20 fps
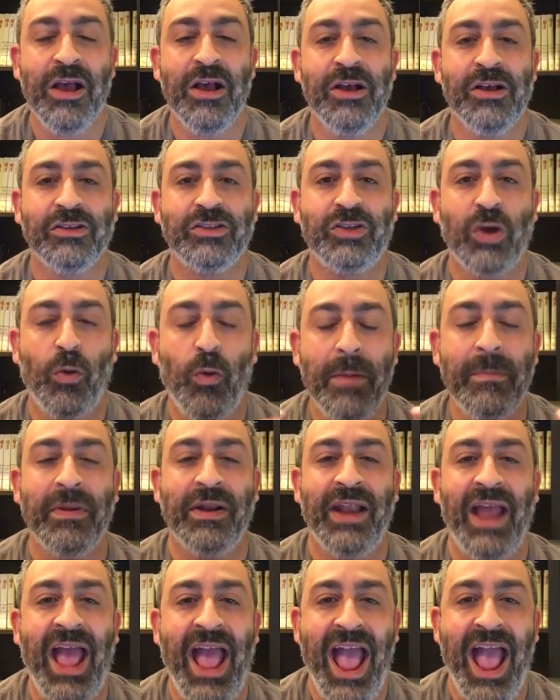So
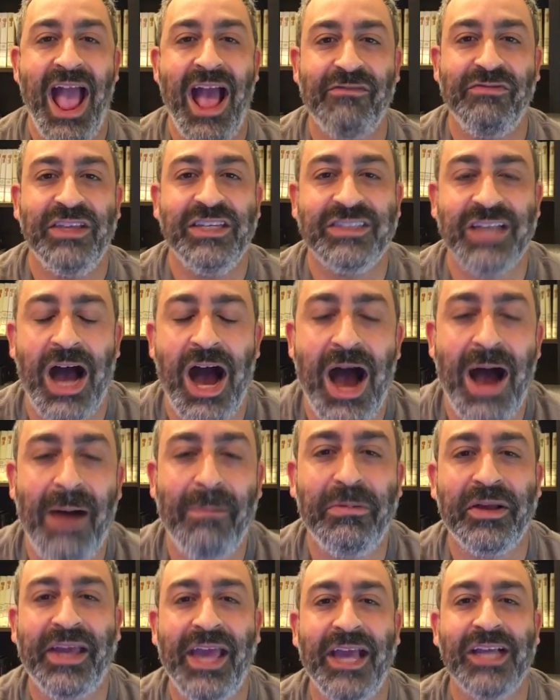women have these
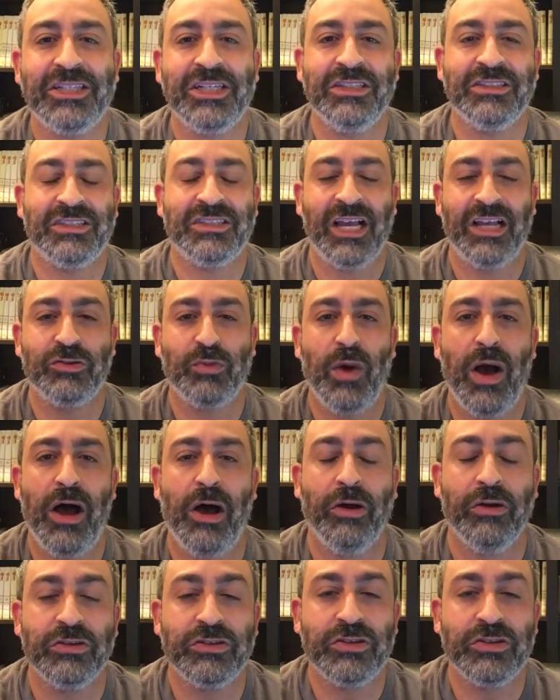obligations as well.